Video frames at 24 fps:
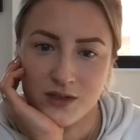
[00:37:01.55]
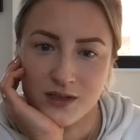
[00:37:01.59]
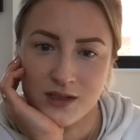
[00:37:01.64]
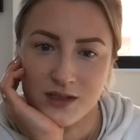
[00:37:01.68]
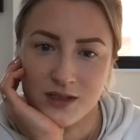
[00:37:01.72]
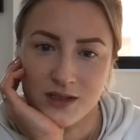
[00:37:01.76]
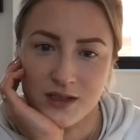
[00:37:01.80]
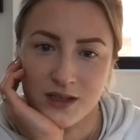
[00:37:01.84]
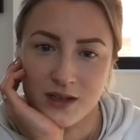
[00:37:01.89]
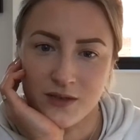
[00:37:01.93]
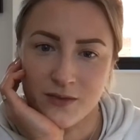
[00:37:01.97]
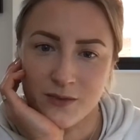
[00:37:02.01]
and
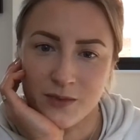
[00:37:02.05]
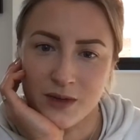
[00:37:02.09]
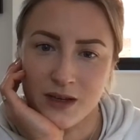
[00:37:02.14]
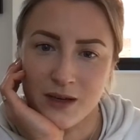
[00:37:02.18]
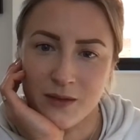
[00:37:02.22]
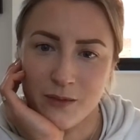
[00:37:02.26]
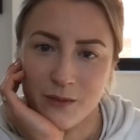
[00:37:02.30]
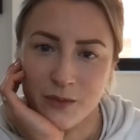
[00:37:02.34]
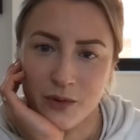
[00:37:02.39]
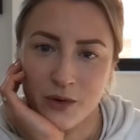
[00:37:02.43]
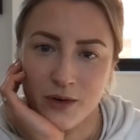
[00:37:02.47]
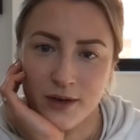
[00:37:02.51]
stuff
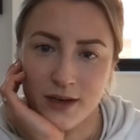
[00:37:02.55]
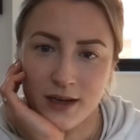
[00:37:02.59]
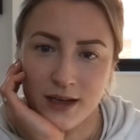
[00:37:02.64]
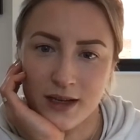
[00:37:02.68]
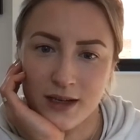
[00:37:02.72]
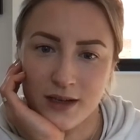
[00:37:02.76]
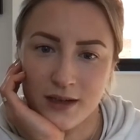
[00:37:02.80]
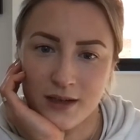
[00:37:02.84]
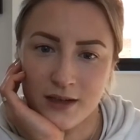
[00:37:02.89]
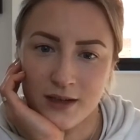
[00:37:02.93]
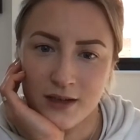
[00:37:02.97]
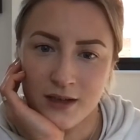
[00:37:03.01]
being put
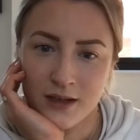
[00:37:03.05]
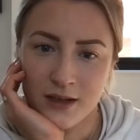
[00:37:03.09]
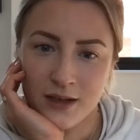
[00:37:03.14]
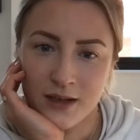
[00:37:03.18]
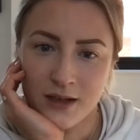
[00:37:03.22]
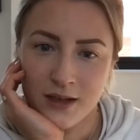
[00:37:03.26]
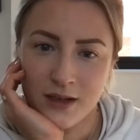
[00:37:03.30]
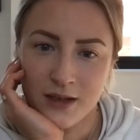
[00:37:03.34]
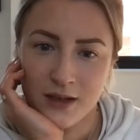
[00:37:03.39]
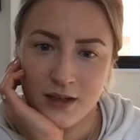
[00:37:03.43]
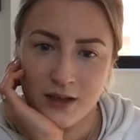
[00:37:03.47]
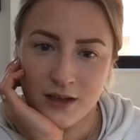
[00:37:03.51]
in,
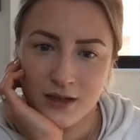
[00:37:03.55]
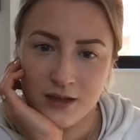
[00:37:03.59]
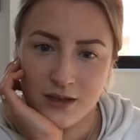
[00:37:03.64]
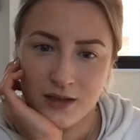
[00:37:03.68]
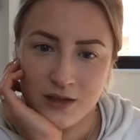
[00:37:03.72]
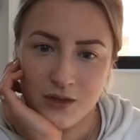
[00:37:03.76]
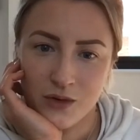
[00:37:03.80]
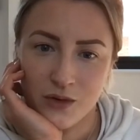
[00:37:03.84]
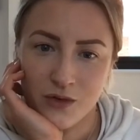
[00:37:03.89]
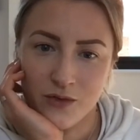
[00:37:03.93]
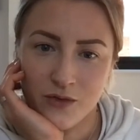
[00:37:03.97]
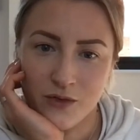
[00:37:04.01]

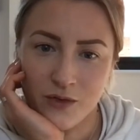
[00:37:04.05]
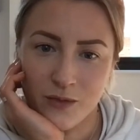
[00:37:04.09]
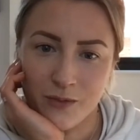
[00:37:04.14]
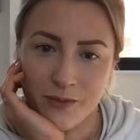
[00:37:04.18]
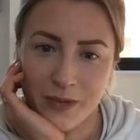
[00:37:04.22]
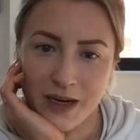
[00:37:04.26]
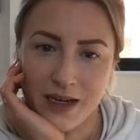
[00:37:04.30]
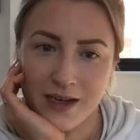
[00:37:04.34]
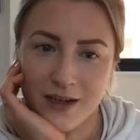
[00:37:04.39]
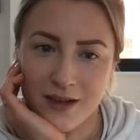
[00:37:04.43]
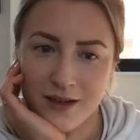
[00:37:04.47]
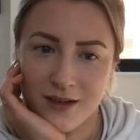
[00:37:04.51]
sort of, or
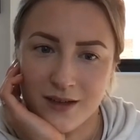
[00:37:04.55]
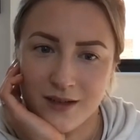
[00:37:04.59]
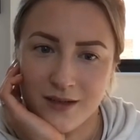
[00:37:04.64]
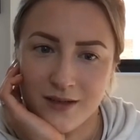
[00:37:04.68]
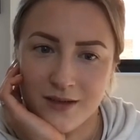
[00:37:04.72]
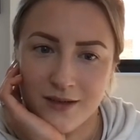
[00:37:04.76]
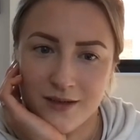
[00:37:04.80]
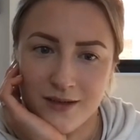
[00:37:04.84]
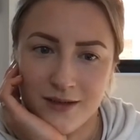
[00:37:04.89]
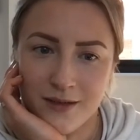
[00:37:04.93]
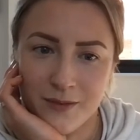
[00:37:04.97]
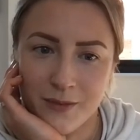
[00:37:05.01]

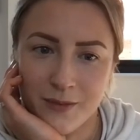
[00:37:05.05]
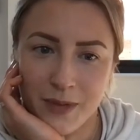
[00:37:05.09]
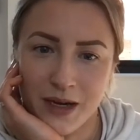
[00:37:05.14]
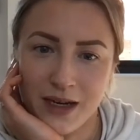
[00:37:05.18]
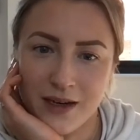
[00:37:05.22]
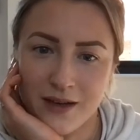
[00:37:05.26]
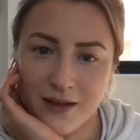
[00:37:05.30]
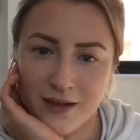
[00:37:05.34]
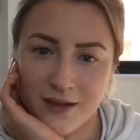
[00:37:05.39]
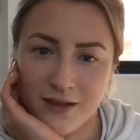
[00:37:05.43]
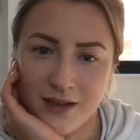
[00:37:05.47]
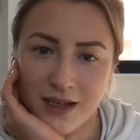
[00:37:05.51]

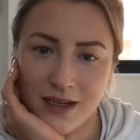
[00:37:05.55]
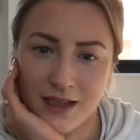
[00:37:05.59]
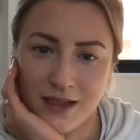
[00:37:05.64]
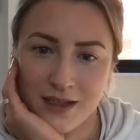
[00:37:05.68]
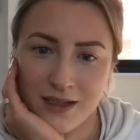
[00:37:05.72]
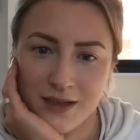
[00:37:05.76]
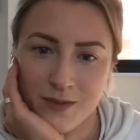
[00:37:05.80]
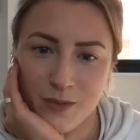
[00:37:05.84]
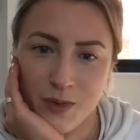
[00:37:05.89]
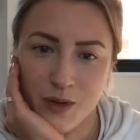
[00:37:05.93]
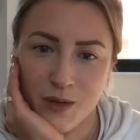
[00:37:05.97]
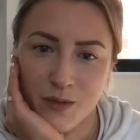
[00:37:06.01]
better
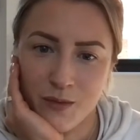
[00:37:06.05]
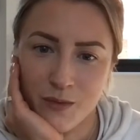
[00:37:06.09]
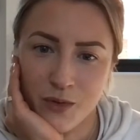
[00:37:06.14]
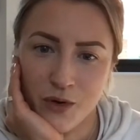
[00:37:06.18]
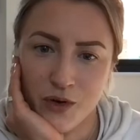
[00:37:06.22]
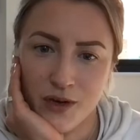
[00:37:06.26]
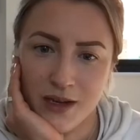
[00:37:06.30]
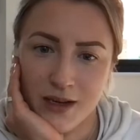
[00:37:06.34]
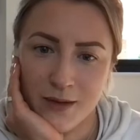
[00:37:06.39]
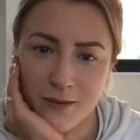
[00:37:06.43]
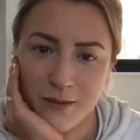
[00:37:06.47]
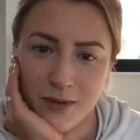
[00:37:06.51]
things been
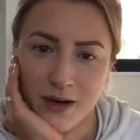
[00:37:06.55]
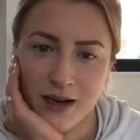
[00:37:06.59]
put in